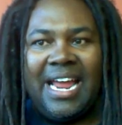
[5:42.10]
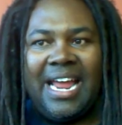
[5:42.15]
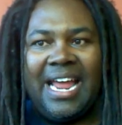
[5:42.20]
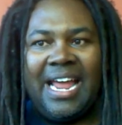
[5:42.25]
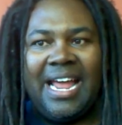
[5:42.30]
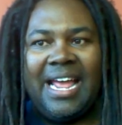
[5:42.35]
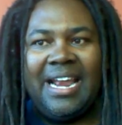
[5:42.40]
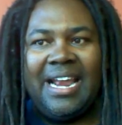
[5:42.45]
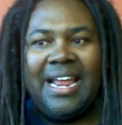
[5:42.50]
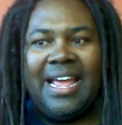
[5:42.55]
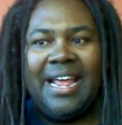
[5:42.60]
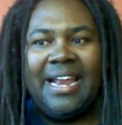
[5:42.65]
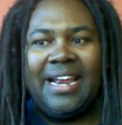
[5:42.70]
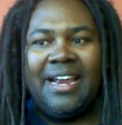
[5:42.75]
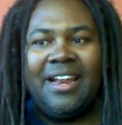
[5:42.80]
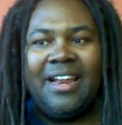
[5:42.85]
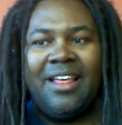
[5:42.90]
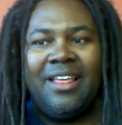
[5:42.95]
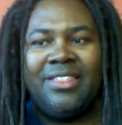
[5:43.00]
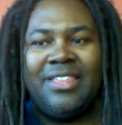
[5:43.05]
And
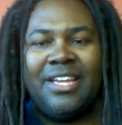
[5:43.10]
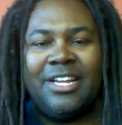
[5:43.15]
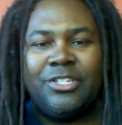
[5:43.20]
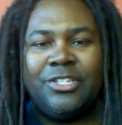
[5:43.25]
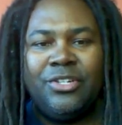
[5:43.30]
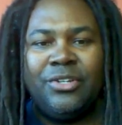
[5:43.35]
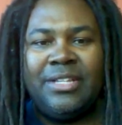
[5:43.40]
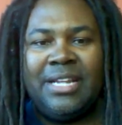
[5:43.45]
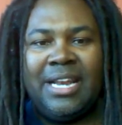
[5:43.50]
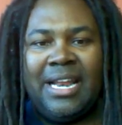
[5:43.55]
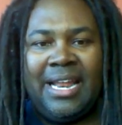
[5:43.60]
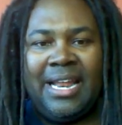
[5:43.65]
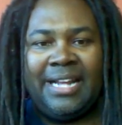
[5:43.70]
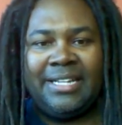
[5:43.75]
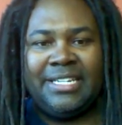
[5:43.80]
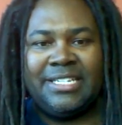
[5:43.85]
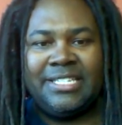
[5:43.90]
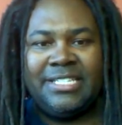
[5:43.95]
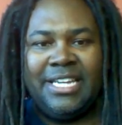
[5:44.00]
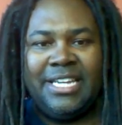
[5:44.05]
another thing, too, that I
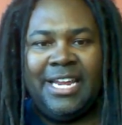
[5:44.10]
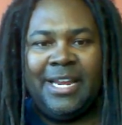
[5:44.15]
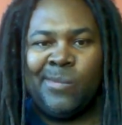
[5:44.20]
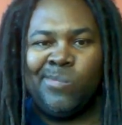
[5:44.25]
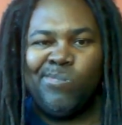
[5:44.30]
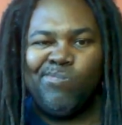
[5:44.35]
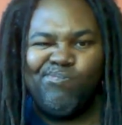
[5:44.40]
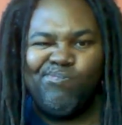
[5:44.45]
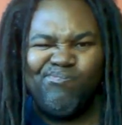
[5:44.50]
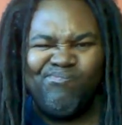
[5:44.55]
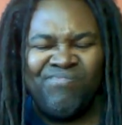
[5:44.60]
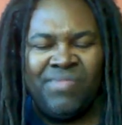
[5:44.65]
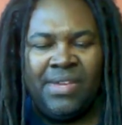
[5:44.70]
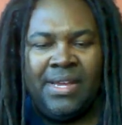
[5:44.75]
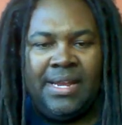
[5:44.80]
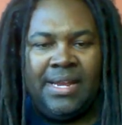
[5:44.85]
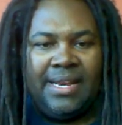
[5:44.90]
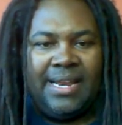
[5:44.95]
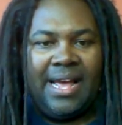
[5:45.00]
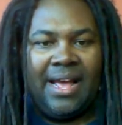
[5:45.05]
like to see.
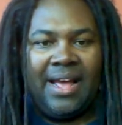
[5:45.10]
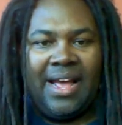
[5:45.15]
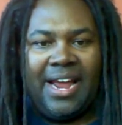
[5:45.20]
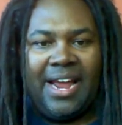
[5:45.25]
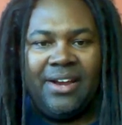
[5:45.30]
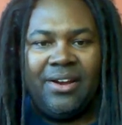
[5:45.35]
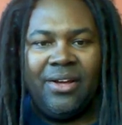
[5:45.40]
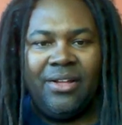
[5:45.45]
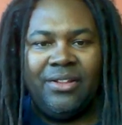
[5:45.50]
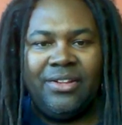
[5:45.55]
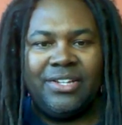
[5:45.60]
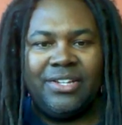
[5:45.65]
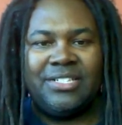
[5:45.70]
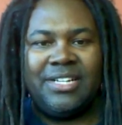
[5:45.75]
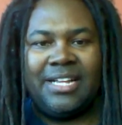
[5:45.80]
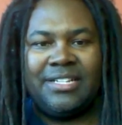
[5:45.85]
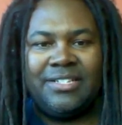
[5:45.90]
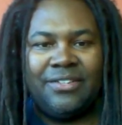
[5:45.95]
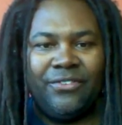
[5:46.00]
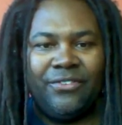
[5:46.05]
Now, I know
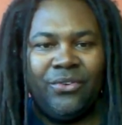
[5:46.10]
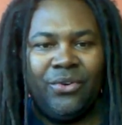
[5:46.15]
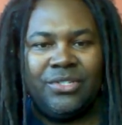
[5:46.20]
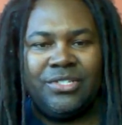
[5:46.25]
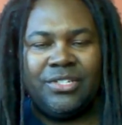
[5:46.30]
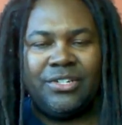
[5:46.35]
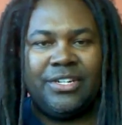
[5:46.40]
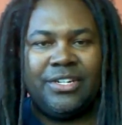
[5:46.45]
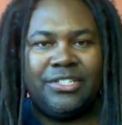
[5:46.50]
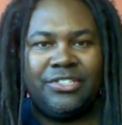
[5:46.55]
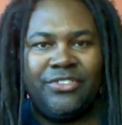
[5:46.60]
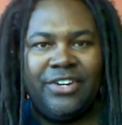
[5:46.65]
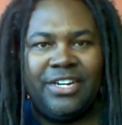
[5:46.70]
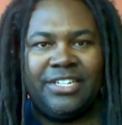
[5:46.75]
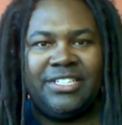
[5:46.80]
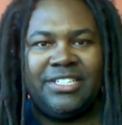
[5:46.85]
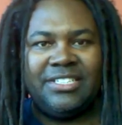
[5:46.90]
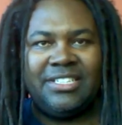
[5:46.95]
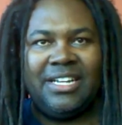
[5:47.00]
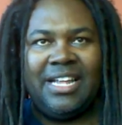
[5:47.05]
there's lots of rules and
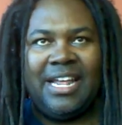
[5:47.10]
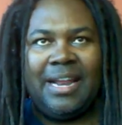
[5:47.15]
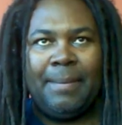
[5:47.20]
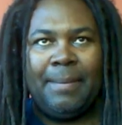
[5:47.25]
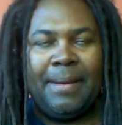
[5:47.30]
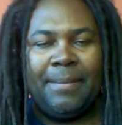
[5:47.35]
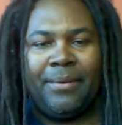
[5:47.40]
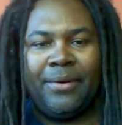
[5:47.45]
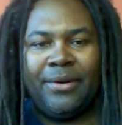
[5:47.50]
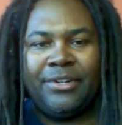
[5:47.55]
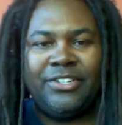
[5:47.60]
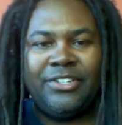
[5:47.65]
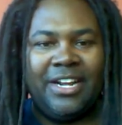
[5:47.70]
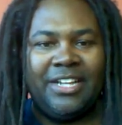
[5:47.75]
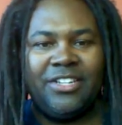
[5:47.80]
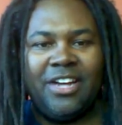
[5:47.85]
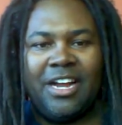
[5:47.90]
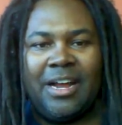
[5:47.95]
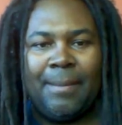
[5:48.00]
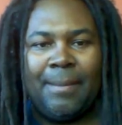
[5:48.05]
constrictions. A lot of people are
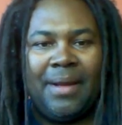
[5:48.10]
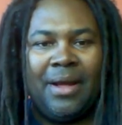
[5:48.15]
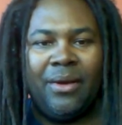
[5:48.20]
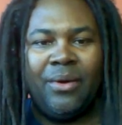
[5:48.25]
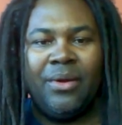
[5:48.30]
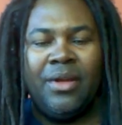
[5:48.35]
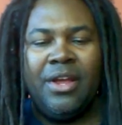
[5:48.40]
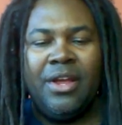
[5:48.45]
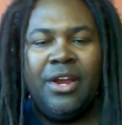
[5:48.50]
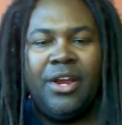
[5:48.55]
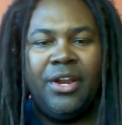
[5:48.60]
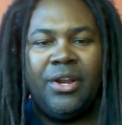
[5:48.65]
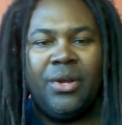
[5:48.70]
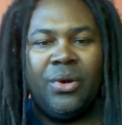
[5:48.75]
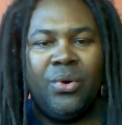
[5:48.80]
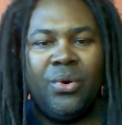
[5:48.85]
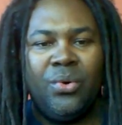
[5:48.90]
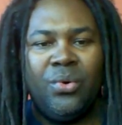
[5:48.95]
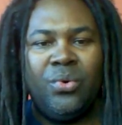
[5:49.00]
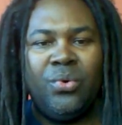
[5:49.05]
trying to talk about,
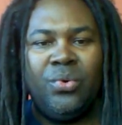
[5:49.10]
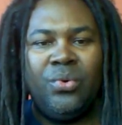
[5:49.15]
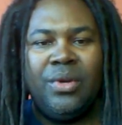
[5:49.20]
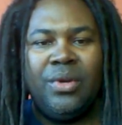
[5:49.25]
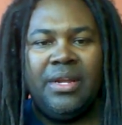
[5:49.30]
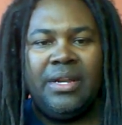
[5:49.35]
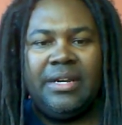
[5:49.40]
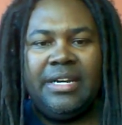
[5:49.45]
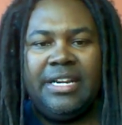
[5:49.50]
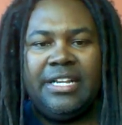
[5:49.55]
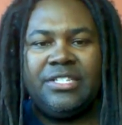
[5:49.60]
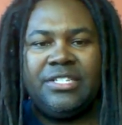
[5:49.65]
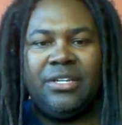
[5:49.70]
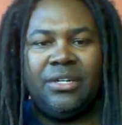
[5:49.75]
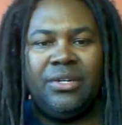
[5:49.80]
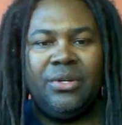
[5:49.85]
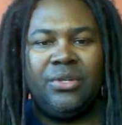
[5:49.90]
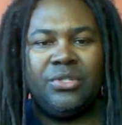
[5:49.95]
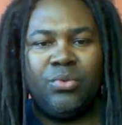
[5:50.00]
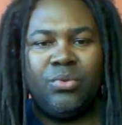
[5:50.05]
who needs
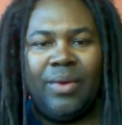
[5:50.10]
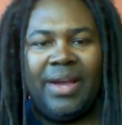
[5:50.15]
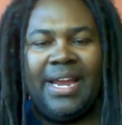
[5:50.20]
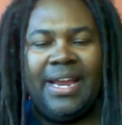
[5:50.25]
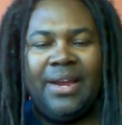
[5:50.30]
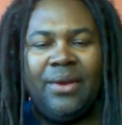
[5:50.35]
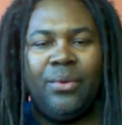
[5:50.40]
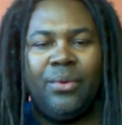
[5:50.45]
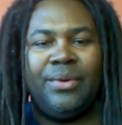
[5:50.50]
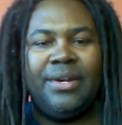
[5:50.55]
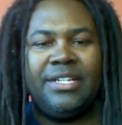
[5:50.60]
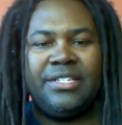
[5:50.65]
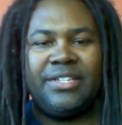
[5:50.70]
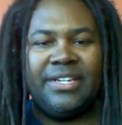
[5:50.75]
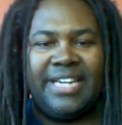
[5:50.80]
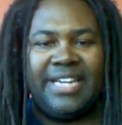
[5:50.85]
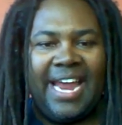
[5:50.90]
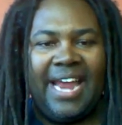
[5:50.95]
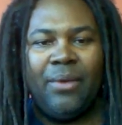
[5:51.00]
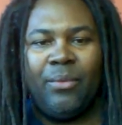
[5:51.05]
to lose weight, who needs
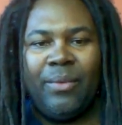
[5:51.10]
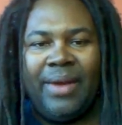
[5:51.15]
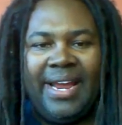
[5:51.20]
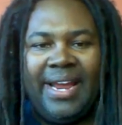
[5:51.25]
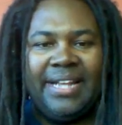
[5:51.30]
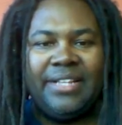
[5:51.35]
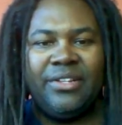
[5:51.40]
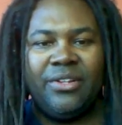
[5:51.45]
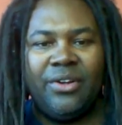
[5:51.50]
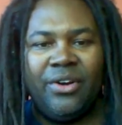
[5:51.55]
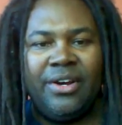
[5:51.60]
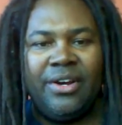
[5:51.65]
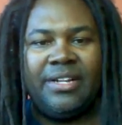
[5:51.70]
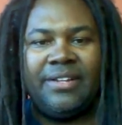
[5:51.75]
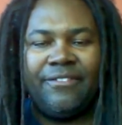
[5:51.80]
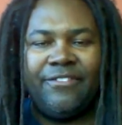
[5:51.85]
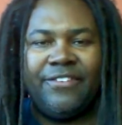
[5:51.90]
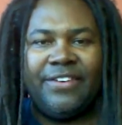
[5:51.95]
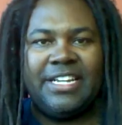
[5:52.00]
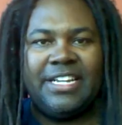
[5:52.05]
to gain weight in
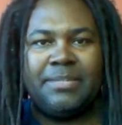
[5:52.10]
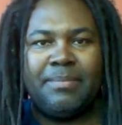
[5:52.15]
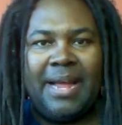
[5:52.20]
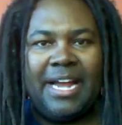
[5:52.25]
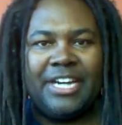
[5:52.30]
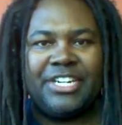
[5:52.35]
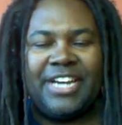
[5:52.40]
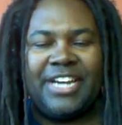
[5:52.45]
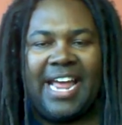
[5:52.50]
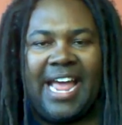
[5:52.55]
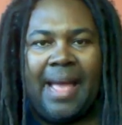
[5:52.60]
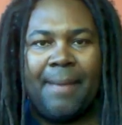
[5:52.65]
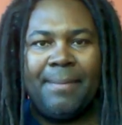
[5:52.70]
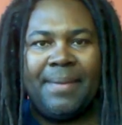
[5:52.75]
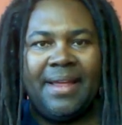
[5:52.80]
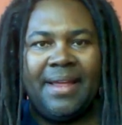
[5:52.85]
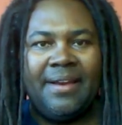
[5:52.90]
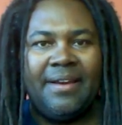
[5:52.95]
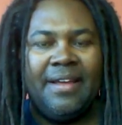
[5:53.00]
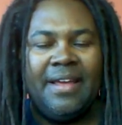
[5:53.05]
order for this match to
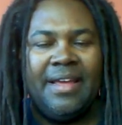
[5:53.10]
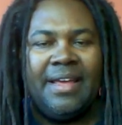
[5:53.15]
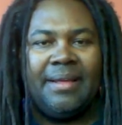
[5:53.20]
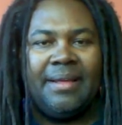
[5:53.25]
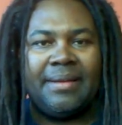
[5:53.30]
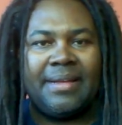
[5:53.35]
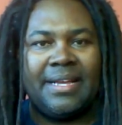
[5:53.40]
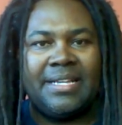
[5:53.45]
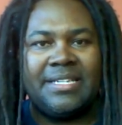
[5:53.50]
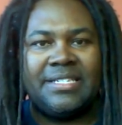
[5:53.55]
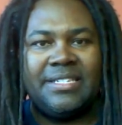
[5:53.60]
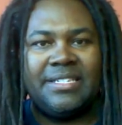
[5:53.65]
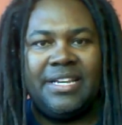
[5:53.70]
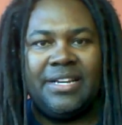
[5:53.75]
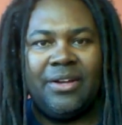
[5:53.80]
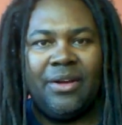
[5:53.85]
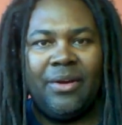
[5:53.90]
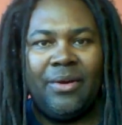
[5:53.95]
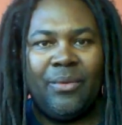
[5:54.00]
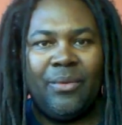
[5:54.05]
happen. Because,
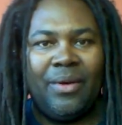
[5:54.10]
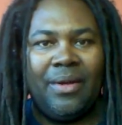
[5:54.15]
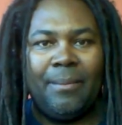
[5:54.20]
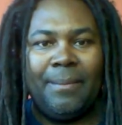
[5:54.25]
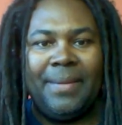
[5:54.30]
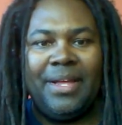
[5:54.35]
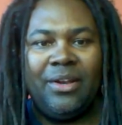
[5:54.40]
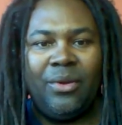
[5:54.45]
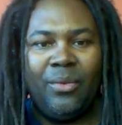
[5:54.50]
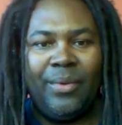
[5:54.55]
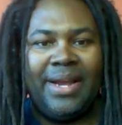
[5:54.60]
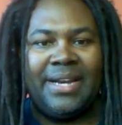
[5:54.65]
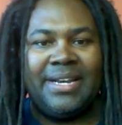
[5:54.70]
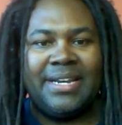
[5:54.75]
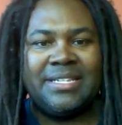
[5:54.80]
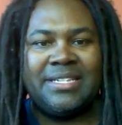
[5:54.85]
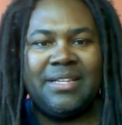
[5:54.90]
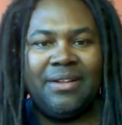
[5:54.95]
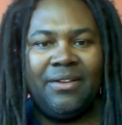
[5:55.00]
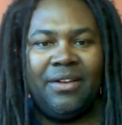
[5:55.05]

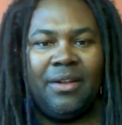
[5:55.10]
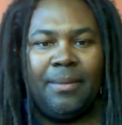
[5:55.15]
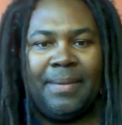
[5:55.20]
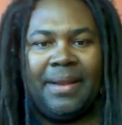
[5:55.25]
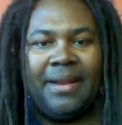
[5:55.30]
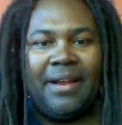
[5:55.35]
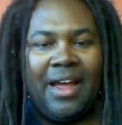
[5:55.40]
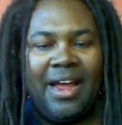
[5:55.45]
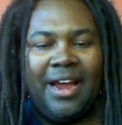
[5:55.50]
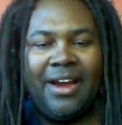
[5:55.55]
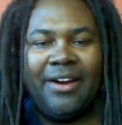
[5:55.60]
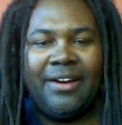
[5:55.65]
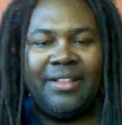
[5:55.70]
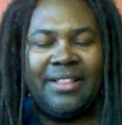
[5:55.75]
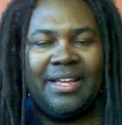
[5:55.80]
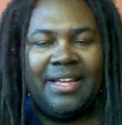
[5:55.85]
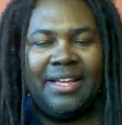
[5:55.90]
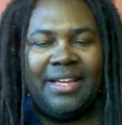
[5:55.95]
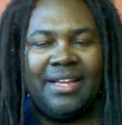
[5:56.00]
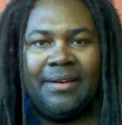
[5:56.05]
middleweight is a little bit higher
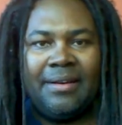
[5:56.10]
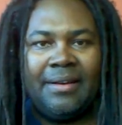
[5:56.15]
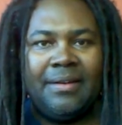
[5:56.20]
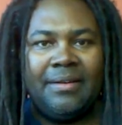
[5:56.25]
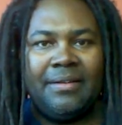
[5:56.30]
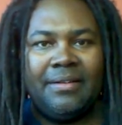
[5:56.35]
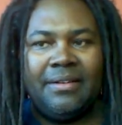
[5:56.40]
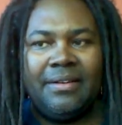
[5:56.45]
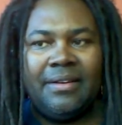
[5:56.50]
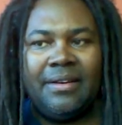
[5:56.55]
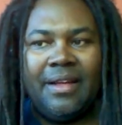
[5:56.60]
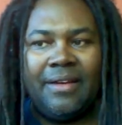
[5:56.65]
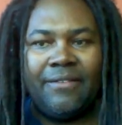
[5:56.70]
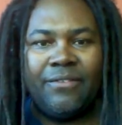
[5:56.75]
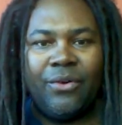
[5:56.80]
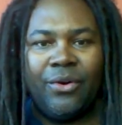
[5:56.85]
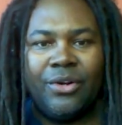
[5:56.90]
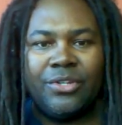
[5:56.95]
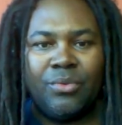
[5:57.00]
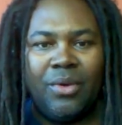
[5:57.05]
than,
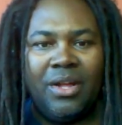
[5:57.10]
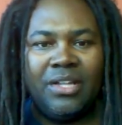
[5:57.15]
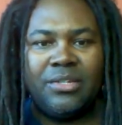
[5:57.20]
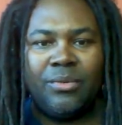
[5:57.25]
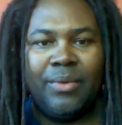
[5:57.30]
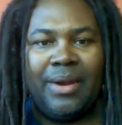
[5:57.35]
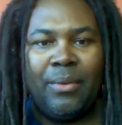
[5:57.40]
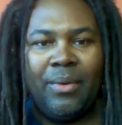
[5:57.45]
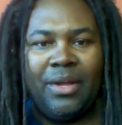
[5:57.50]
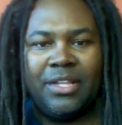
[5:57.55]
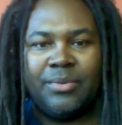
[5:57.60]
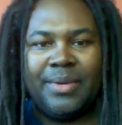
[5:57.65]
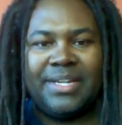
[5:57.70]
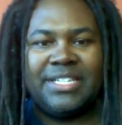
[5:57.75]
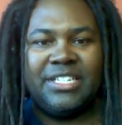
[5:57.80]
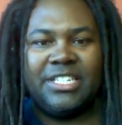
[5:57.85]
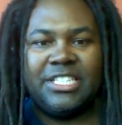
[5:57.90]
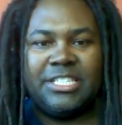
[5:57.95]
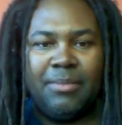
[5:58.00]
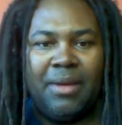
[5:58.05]
of course, welterweight.
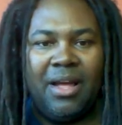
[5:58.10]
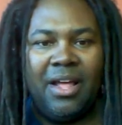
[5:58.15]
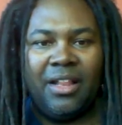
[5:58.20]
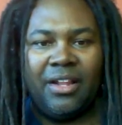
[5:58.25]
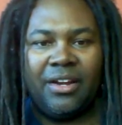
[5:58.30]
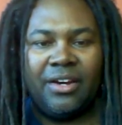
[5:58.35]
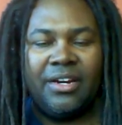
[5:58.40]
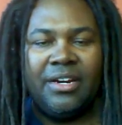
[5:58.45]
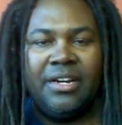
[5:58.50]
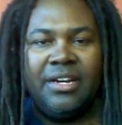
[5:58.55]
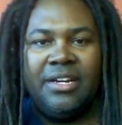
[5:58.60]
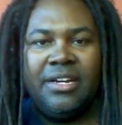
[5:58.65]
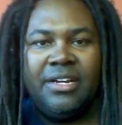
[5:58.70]
Welterweight's a little smaller.